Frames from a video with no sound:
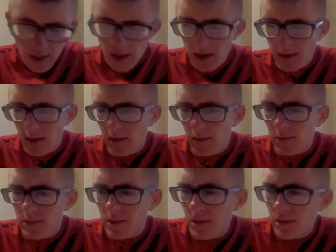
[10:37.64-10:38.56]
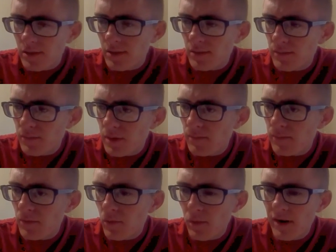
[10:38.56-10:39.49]
that'll turn
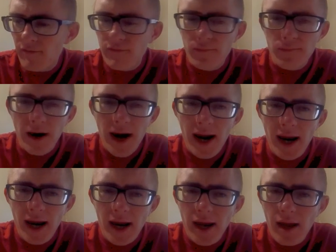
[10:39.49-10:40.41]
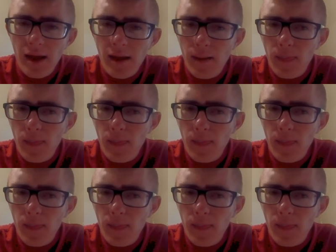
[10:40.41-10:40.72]
people away from buying it,